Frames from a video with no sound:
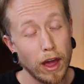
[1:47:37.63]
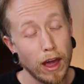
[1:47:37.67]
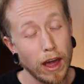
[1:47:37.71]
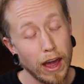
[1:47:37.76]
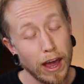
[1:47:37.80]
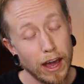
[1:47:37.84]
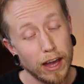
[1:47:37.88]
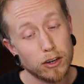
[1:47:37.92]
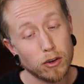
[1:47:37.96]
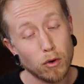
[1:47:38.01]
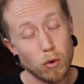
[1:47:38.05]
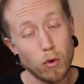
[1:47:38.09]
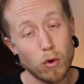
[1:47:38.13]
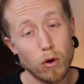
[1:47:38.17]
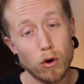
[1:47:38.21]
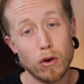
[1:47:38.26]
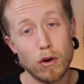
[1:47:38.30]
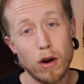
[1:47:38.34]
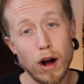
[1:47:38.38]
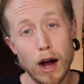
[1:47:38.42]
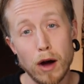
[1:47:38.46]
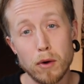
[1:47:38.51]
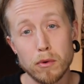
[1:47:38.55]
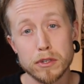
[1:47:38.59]
and or
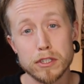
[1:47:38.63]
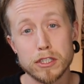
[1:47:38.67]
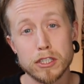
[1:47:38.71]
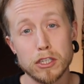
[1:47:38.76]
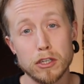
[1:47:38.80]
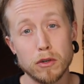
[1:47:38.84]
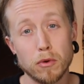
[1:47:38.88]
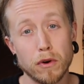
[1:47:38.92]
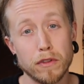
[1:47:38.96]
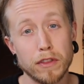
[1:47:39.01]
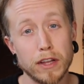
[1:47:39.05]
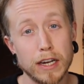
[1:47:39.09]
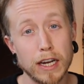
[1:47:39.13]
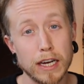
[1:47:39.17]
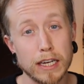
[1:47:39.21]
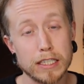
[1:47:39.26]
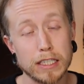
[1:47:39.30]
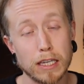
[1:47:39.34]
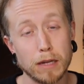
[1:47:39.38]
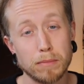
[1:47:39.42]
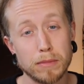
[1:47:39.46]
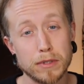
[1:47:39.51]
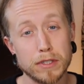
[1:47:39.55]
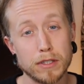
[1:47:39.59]
I will see you on the
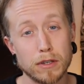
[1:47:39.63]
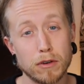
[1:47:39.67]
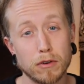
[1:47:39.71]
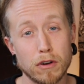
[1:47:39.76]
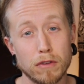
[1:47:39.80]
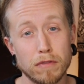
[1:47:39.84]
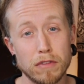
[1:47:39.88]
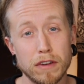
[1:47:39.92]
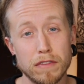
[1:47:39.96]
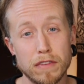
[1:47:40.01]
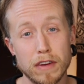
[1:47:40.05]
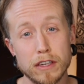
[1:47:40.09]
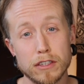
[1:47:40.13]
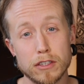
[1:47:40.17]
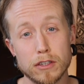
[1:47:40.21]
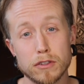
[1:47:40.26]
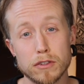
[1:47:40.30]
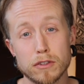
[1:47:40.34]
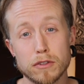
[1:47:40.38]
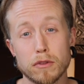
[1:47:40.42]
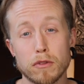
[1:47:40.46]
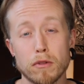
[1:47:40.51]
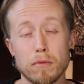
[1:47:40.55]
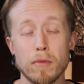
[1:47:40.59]
next episode of
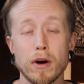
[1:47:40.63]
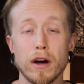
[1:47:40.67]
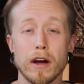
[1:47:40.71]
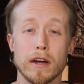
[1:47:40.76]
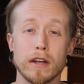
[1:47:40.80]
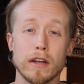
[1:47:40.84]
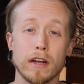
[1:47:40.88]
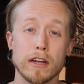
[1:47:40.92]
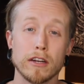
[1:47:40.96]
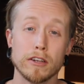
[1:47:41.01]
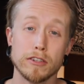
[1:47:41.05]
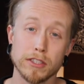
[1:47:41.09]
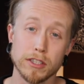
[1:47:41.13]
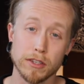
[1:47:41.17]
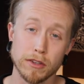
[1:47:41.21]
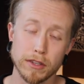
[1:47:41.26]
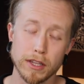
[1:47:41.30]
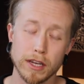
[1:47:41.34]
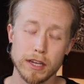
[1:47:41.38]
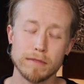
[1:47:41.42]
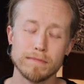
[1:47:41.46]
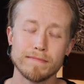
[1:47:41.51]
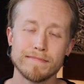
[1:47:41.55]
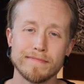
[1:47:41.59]
Adventures to the Mind. And until
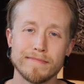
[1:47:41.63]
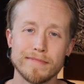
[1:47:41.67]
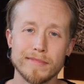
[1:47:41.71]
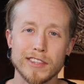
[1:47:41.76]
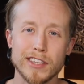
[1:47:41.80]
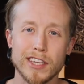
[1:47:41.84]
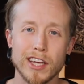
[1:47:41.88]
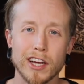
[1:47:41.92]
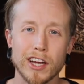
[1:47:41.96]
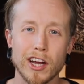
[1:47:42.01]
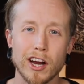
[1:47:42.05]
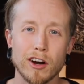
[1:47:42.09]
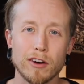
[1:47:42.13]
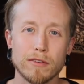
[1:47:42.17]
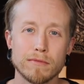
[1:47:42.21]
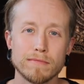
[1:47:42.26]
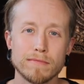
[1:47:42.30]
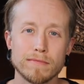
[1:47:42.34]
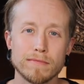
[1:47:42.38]
then, take care.